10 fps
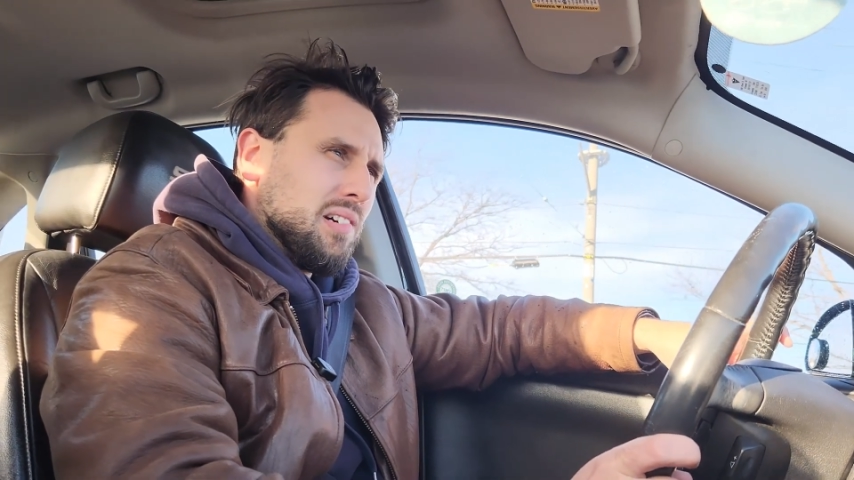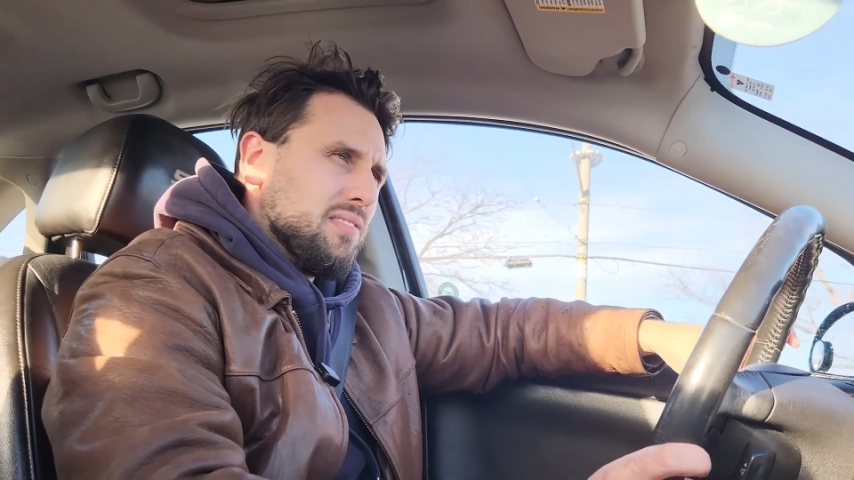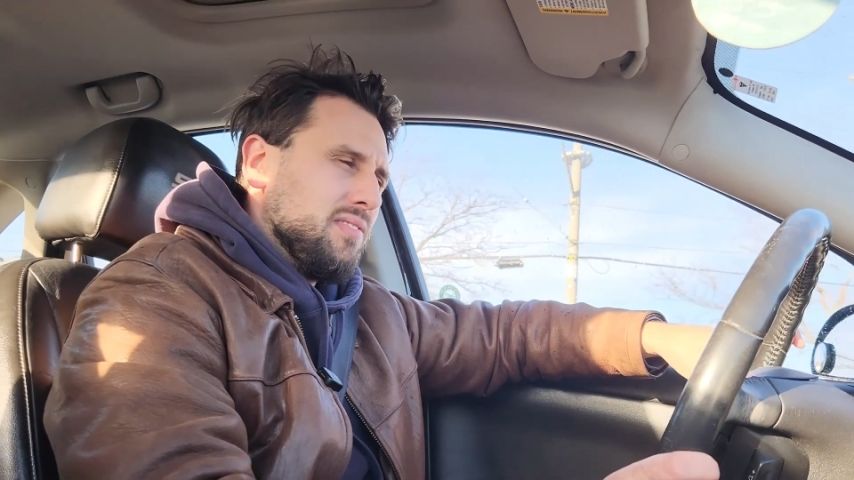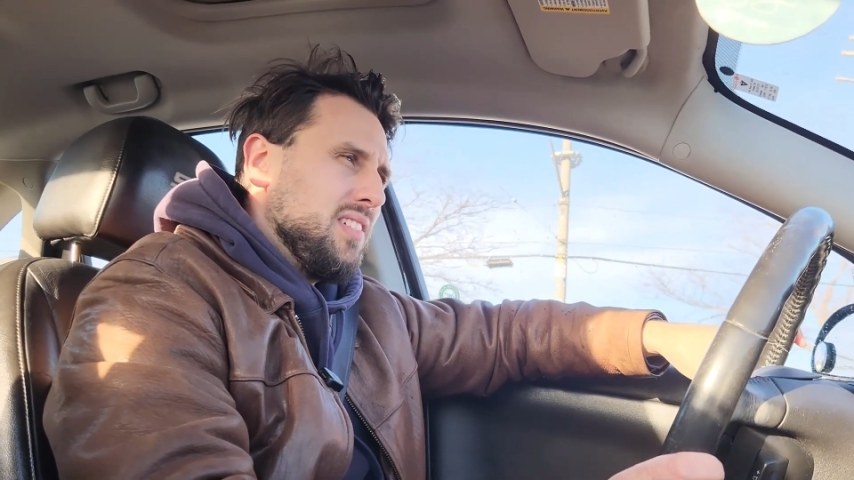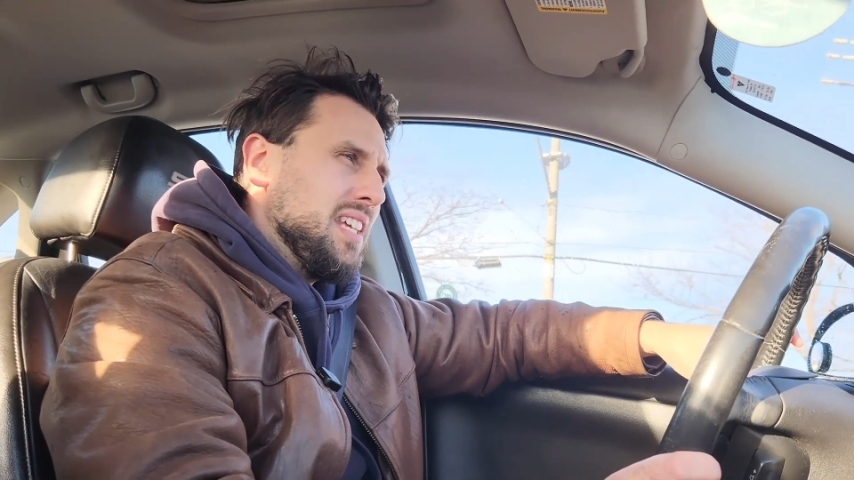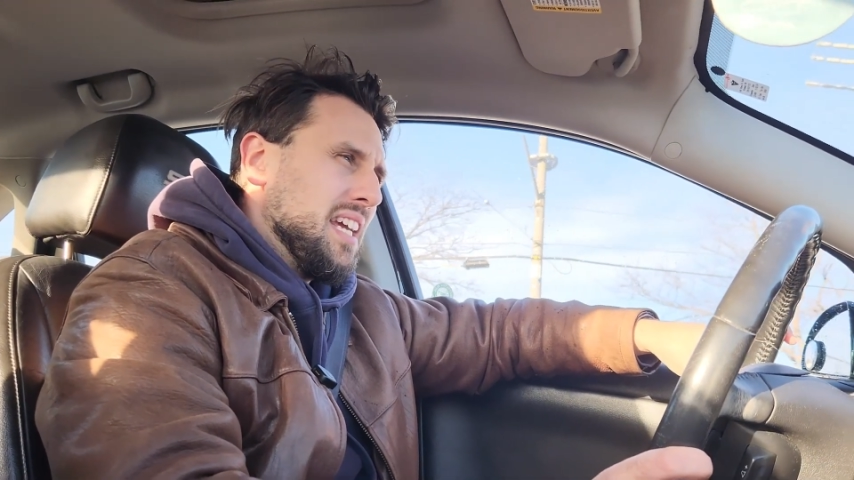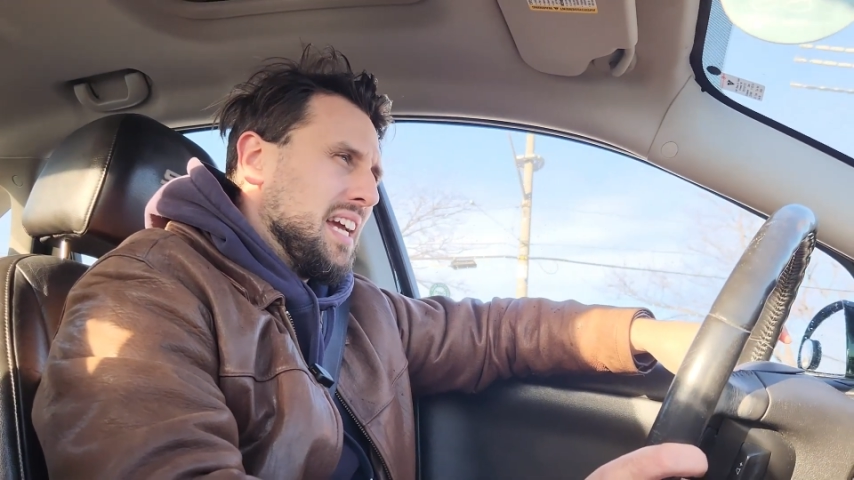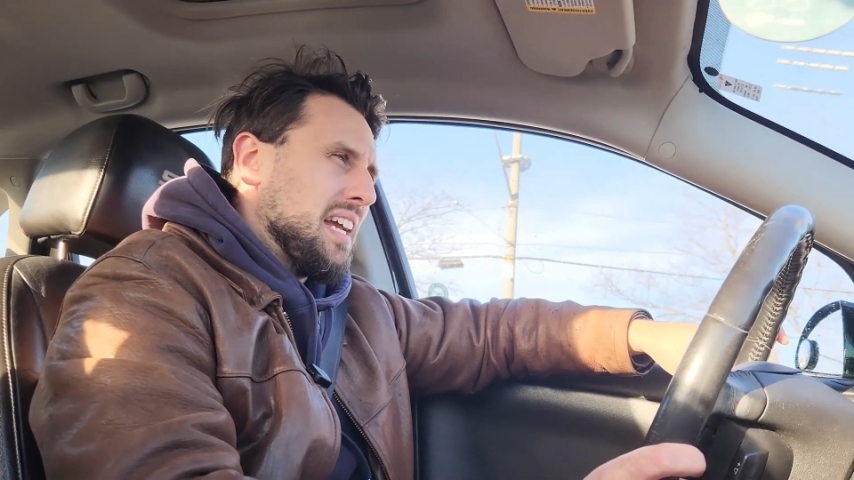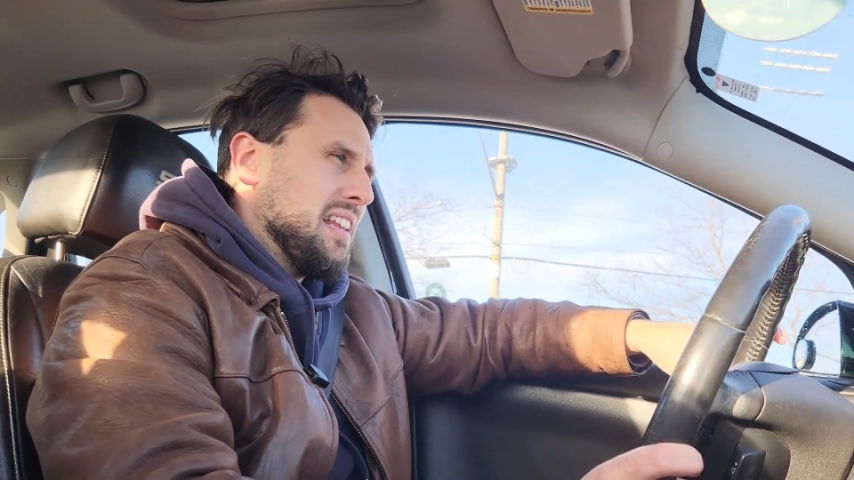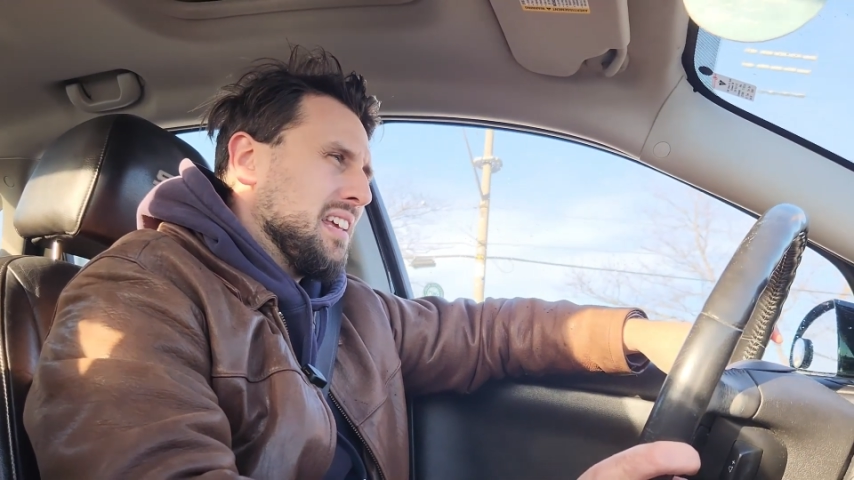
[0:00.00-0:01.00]

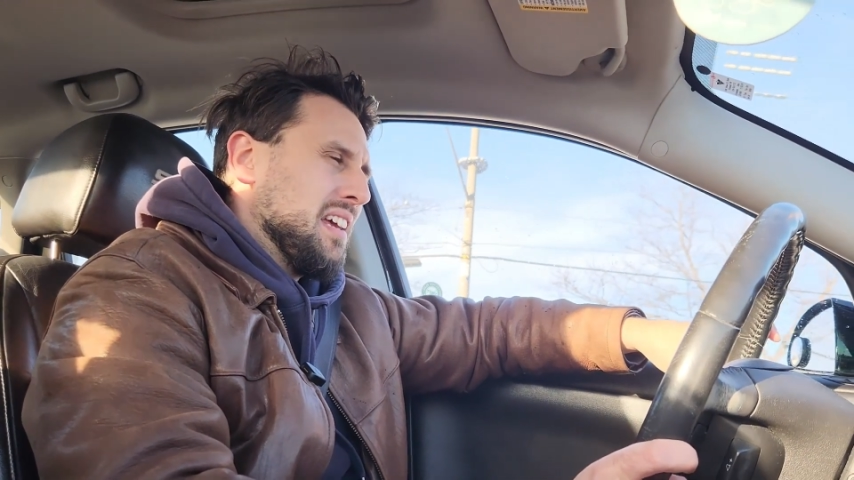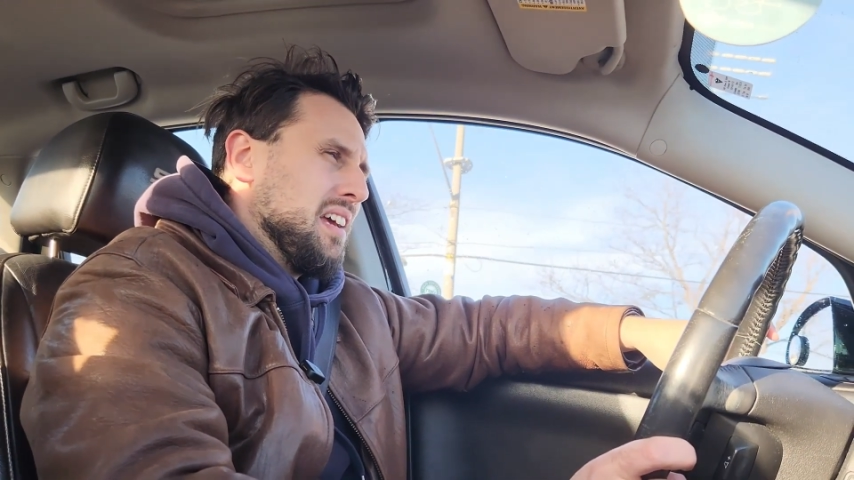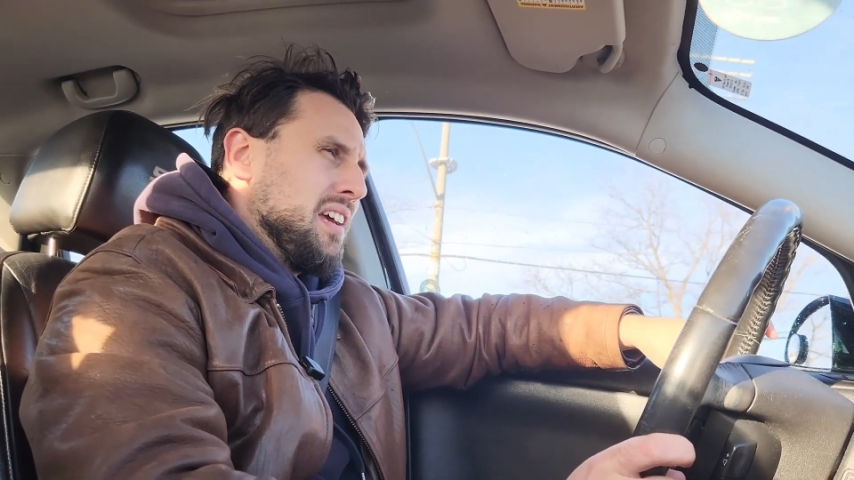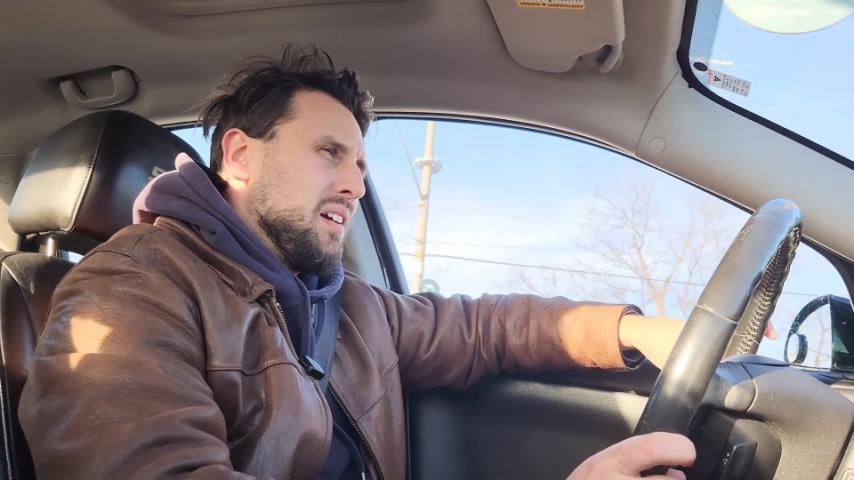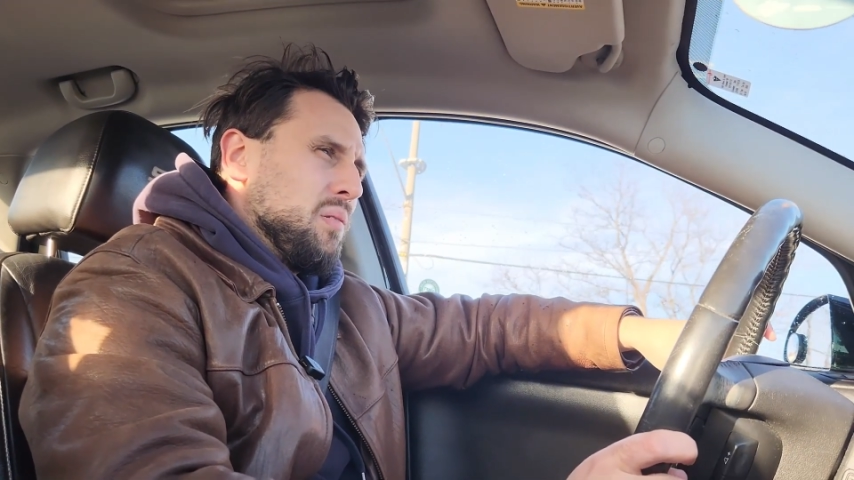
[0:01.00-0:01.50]
V8